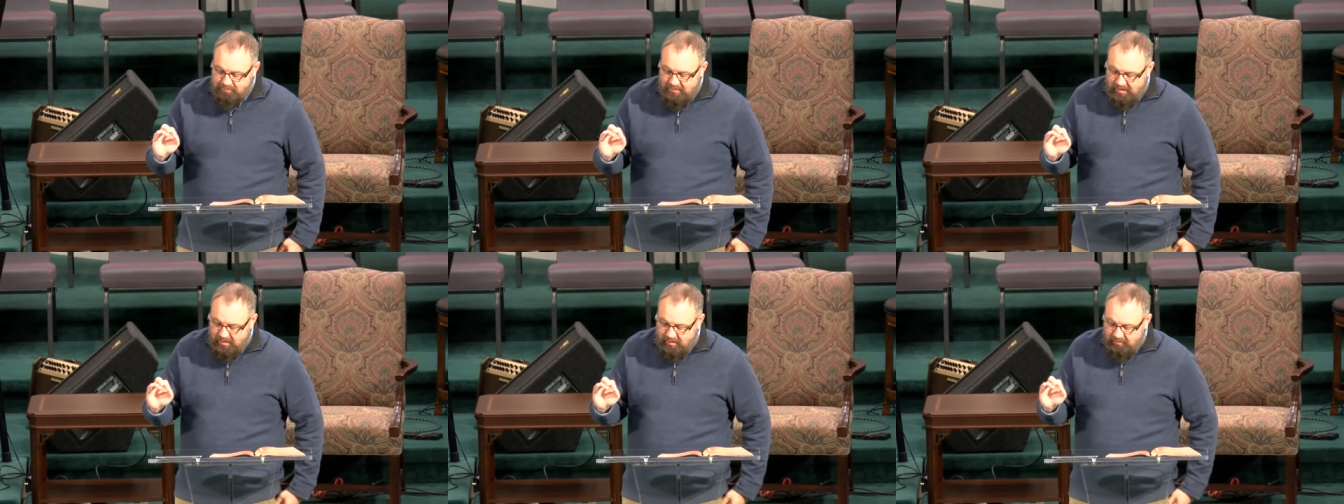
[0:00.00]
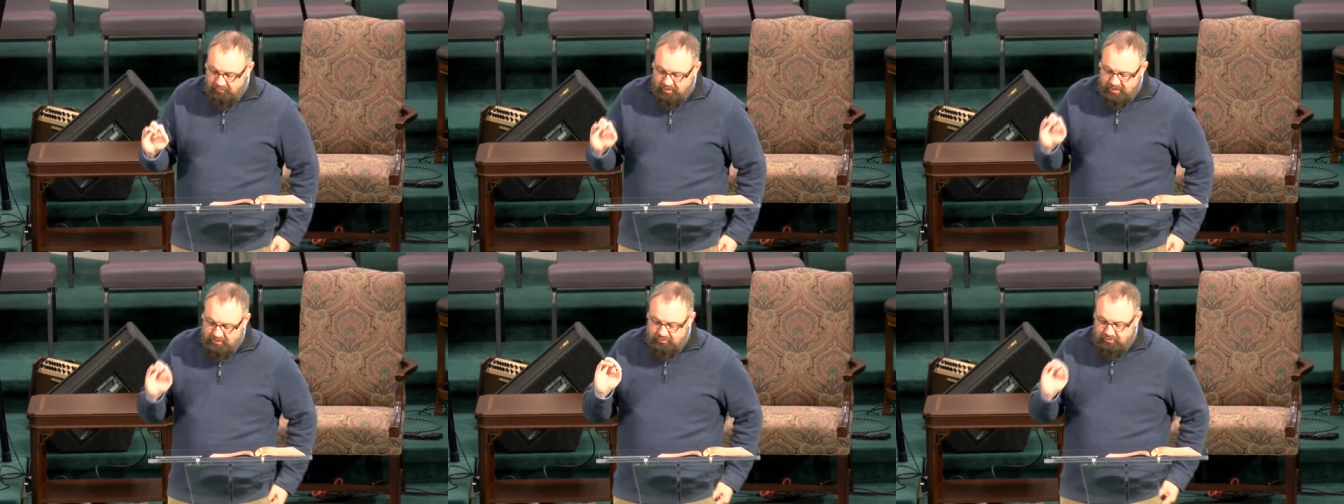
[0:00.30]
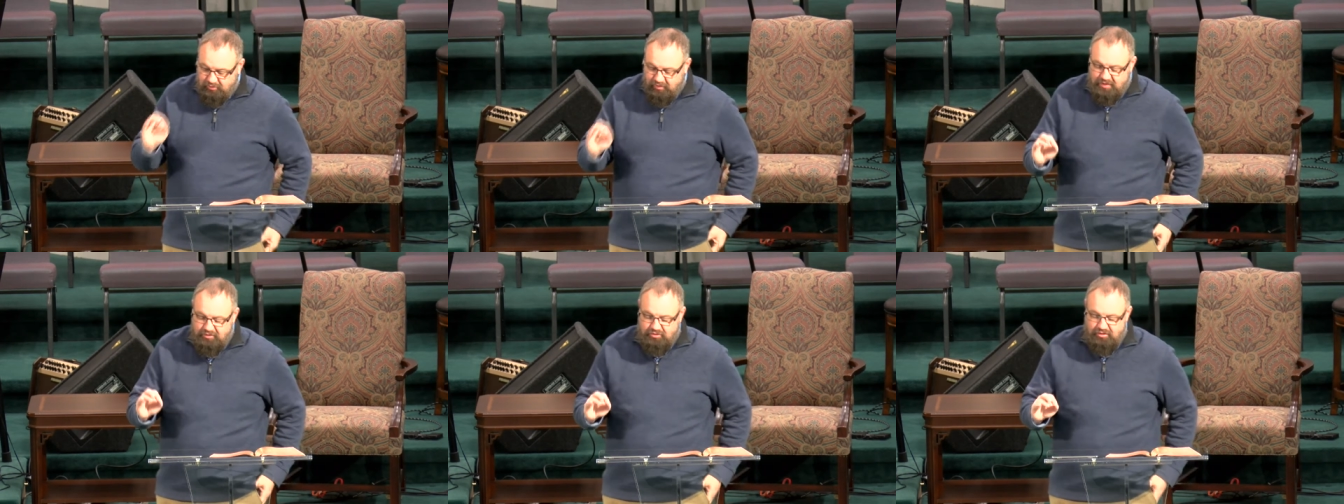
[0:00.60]
of
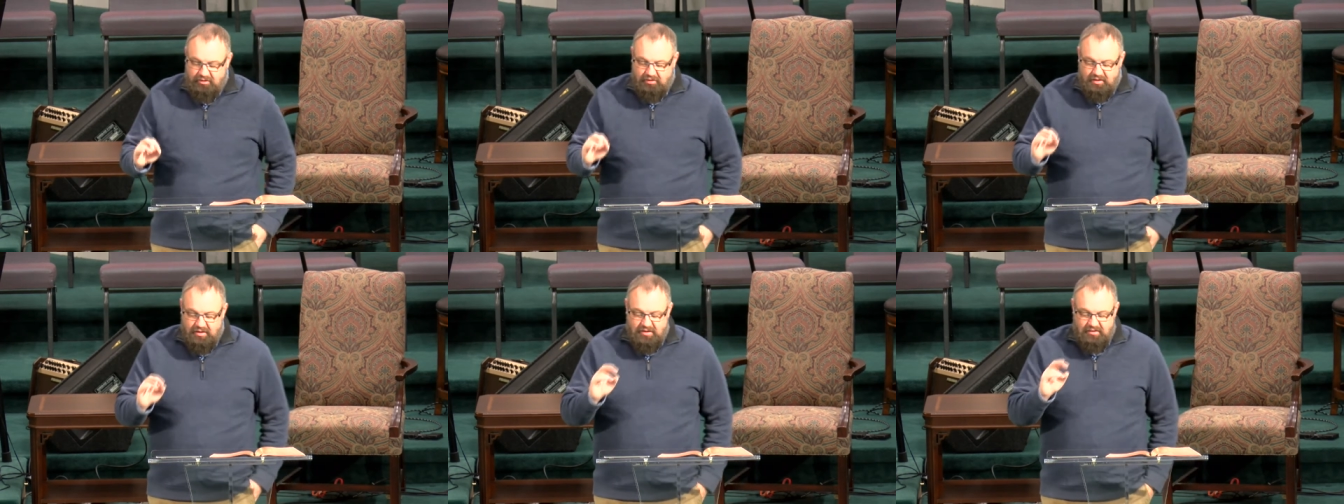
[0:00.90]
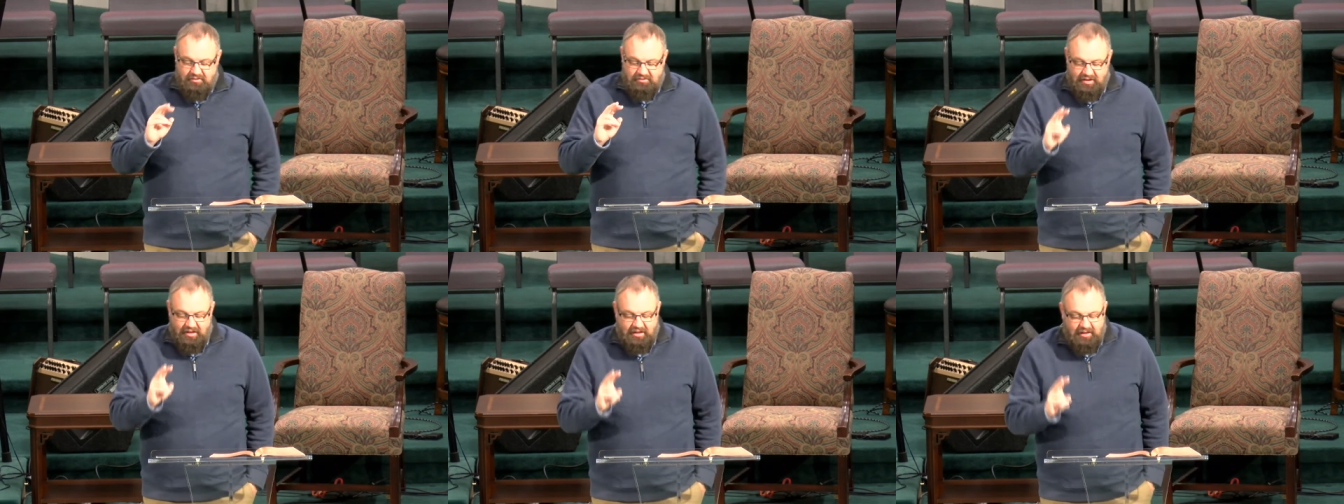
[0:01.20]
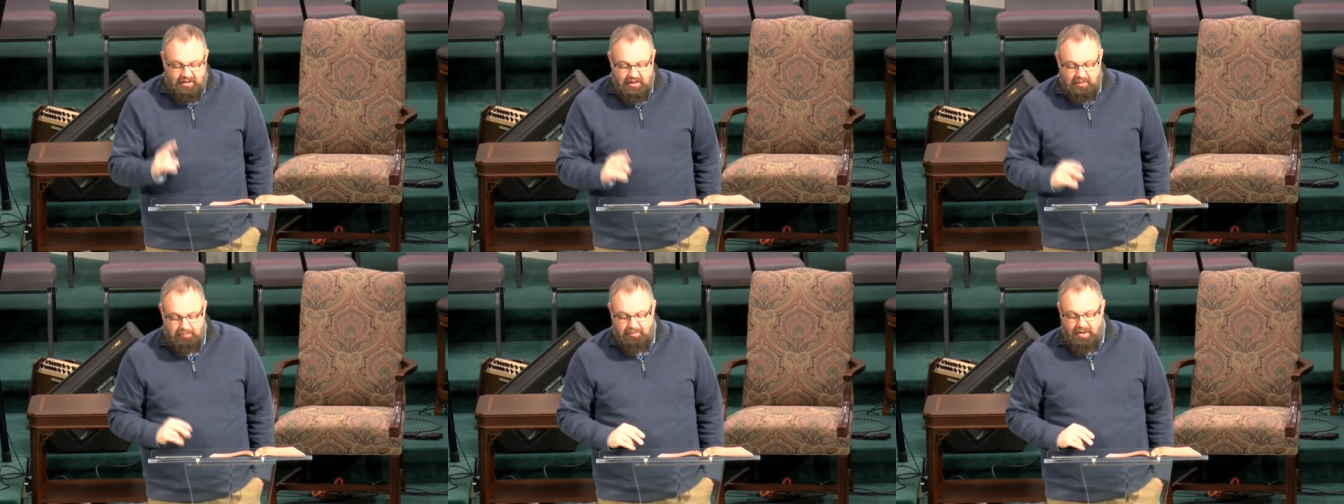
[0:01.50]
restoration.
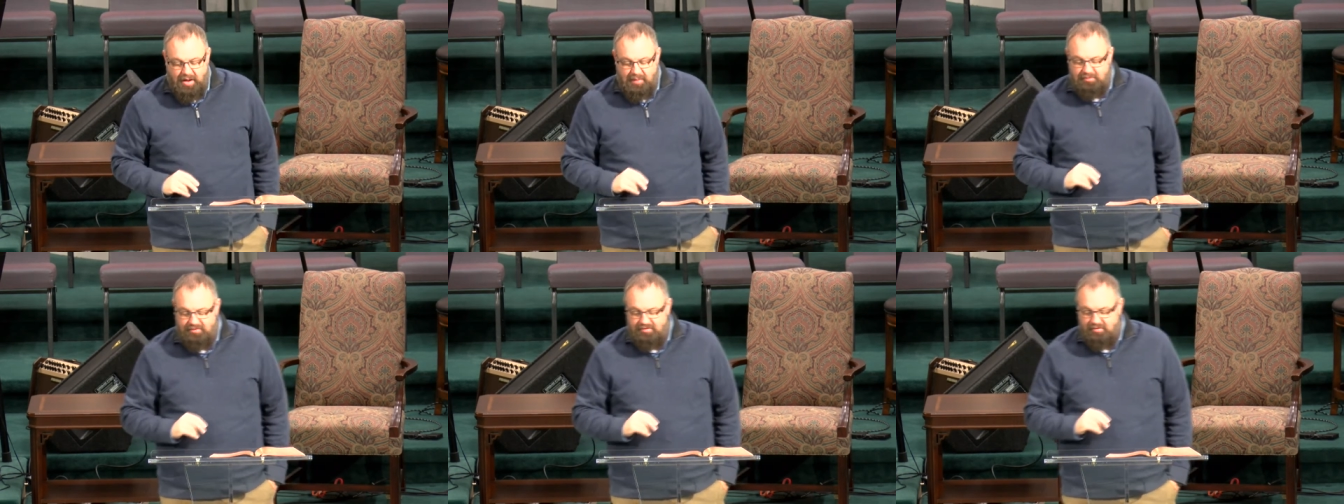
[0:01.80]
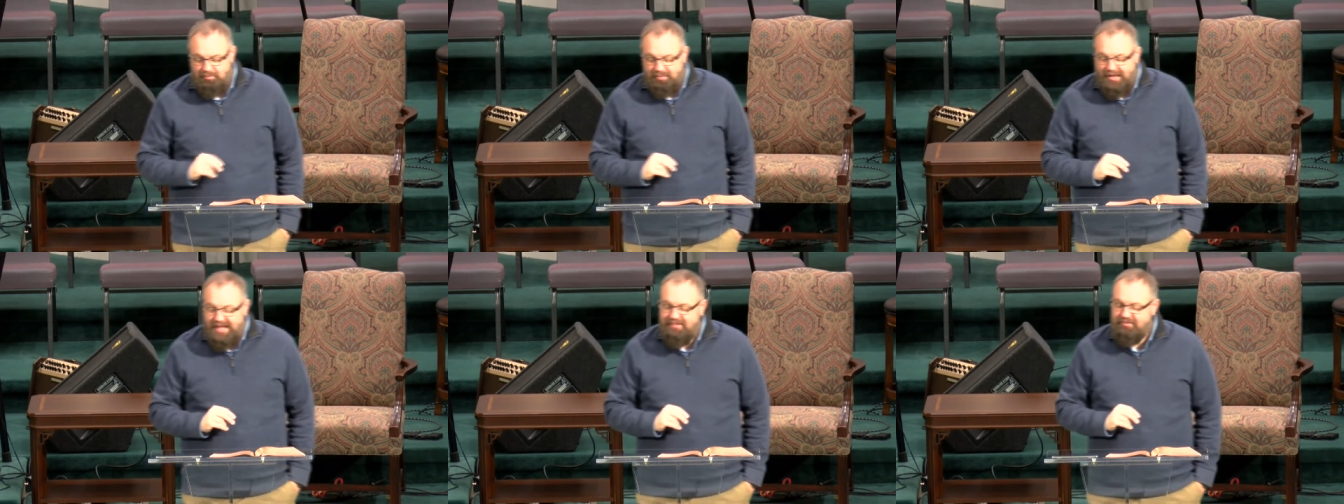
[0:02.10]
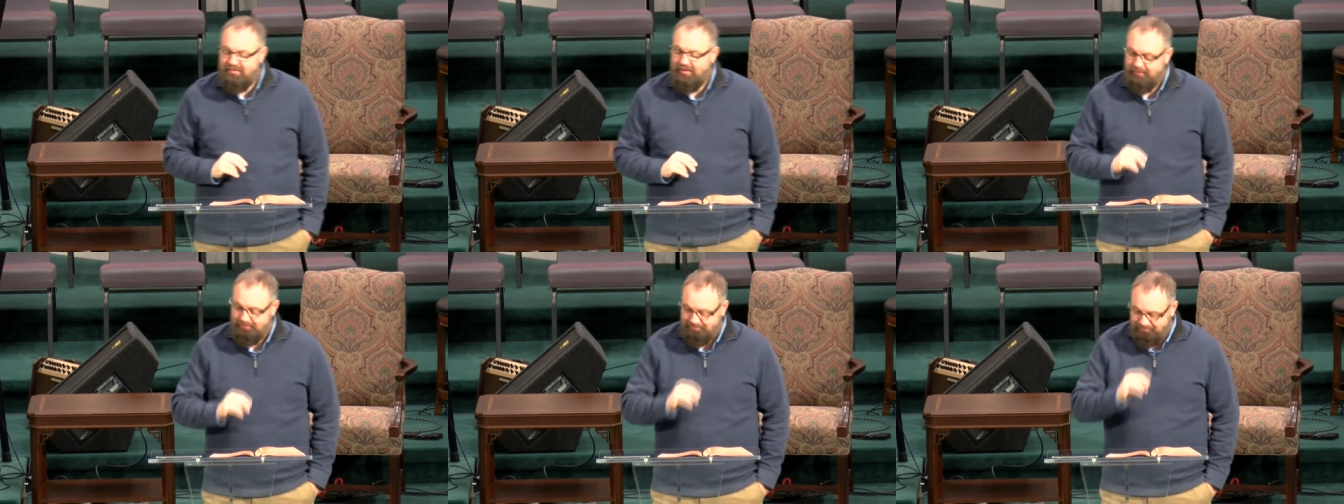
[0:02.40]
Secondly, a promise of
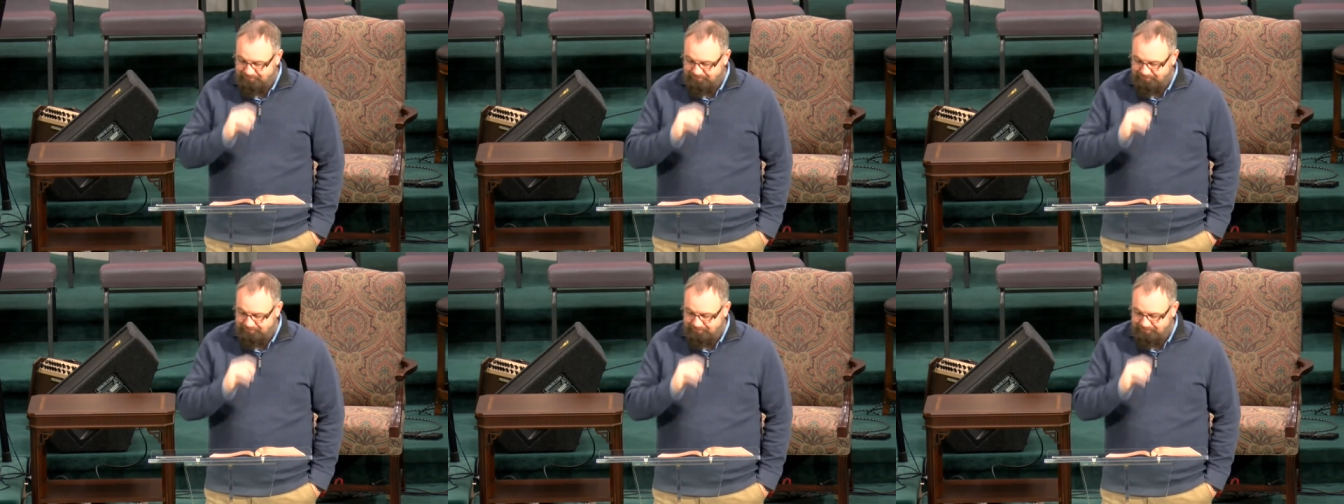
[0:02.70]
blessing